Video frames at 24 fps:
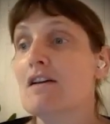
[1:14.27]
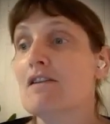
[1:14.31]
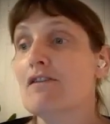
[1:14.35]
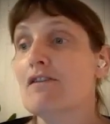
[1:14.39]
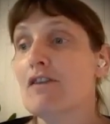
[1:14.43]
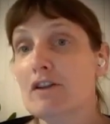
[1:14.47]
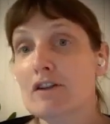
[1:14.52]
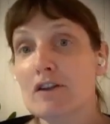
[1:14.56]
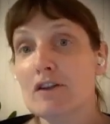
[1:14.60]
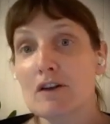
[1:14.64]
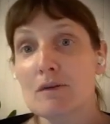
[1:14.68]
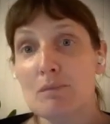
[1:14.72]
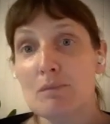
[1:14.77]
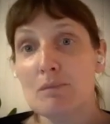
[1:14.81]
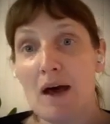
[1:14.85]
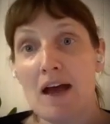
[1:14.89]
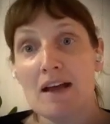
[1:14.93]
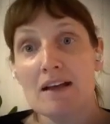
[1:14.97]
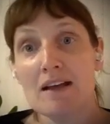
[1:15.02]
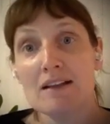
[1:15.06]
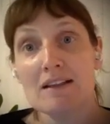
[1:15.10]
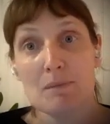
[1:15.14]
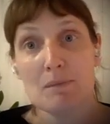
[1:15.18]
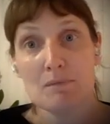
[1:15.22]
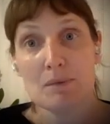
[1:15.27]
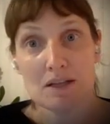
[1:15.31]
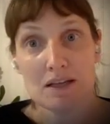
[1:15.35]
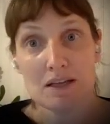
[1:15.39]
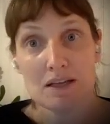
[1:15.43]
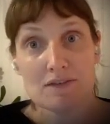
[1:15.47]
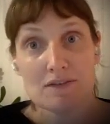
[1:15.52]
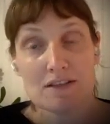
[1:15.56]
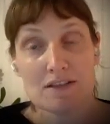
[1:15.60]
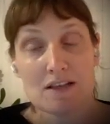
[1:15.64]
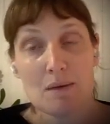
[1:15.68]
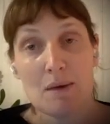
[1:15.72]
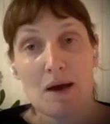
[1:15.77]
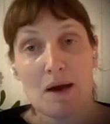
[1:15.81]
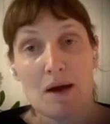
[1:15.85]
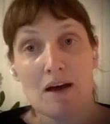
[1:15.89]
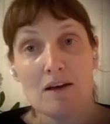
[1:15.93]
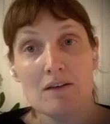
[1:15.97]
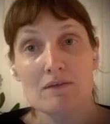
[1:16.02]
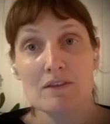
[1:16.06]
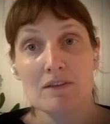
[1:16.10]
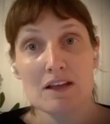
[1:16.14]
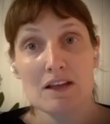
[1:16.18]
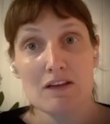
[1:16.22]
followed by their beliefs about
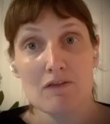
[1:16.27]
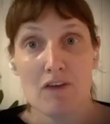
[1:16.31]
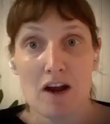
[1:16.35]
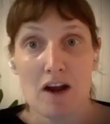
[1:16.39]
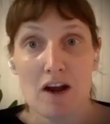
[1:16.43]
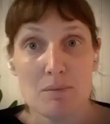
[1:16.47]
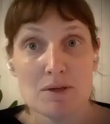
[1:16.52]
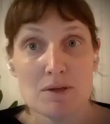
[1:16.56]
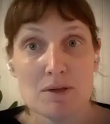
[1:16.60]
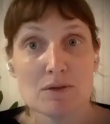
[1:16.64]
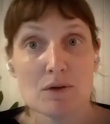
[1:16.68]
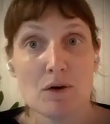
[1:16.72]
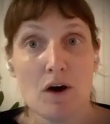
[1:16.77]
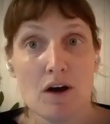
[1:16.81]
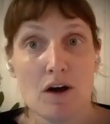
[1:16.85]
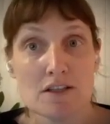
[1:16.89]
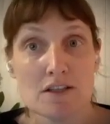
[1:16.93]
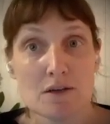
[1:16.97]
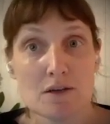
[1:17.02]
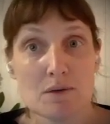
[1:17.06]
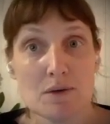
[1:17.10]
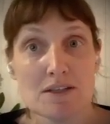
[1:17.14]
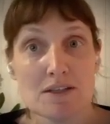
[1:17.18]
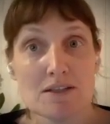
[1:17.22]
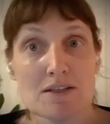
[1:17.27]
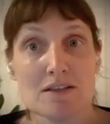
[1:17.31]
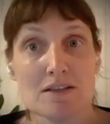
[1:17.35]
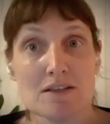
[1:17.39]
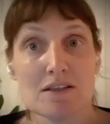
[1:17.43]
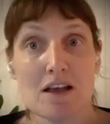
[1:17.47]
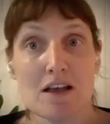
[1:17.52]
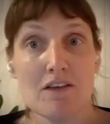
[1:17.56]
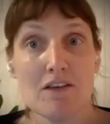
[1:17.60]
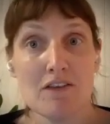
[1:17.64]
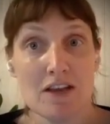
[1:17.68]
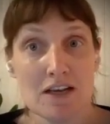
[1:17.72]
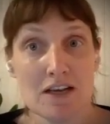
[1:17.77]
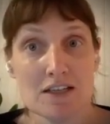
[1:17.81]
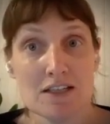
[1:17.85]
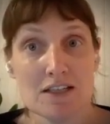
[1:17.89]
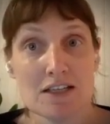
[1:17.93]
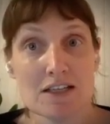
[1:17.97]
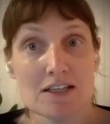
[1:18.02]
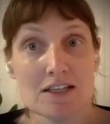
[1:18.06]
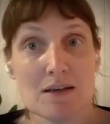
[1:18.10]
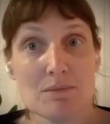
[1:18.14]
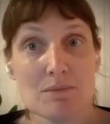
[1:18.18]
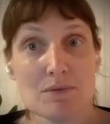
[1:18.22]
the environmental consequences of energy
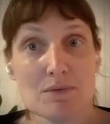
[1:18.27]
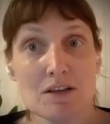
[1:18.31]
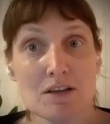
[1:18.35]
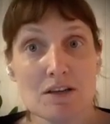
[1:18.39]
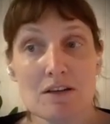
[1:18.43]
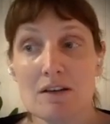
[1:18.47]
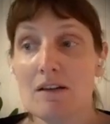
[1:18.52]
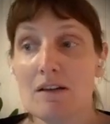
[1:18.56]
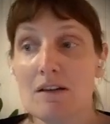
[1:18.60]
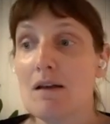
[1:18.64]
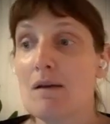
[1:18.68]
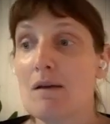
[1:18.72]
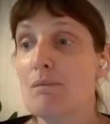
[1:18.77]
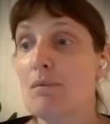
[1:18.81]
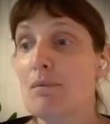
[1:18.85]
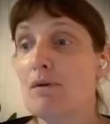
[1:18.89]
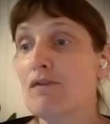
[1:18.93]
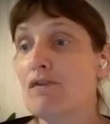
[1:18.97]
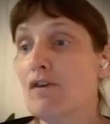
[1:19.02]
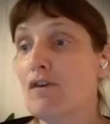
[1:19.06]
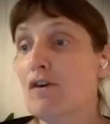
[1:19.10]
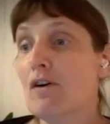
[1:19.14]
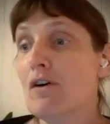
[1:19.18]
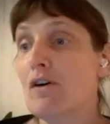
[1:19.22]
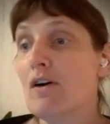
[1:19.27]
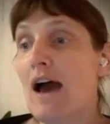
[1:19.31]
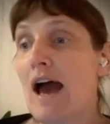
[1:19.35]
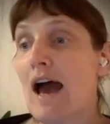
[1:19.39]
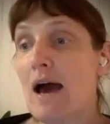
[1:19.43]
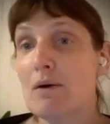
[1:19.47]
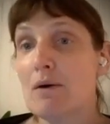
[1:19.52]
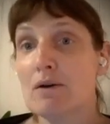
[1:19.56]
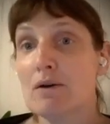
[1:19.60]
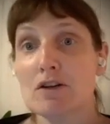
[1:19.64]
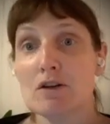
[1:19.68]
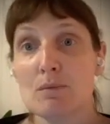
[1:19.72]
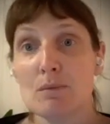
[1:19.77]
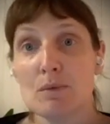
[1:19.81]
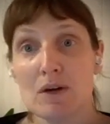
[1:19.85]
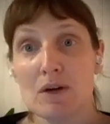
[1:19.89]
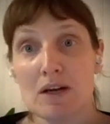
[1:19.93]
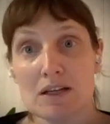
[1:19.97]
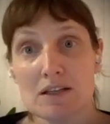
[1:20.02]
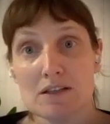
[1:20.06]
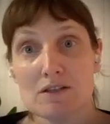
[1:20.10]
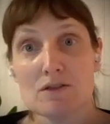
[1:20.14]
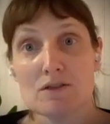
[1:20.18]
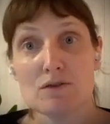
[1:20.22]
consumption before our
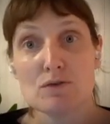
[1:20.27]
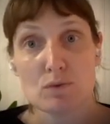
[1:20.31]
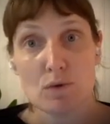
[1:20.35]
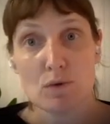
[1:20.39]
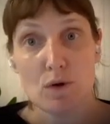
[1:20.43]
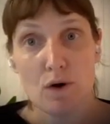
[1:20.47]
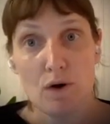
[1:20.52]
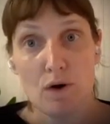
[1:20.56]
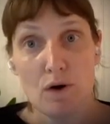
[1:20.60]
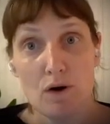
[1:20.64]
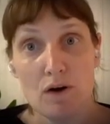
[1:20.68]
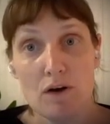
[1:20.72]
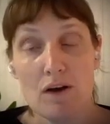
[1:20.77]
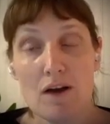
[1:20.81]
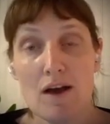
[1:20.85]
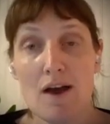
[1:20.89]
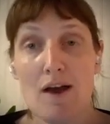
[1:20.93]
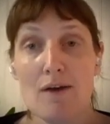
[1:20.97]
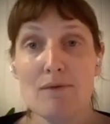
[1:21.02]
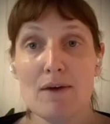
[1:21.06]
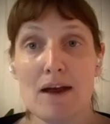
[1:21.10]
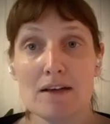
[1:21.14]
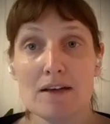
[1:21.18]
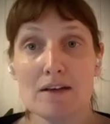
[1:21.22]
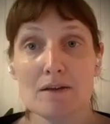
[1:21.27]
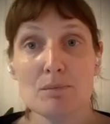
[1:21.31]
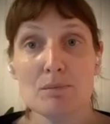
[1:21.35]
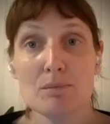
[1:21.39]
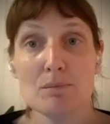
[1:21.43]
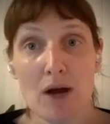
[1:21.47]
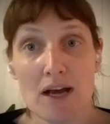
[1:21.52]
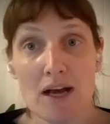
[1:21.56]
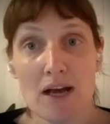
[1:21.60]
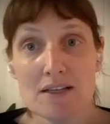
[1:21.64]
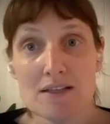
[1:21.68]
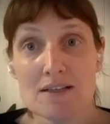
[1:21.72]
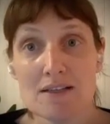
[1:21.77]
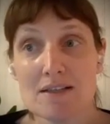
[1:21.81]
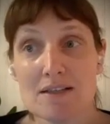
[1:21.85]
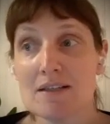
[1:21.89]
enumerators draw a random price.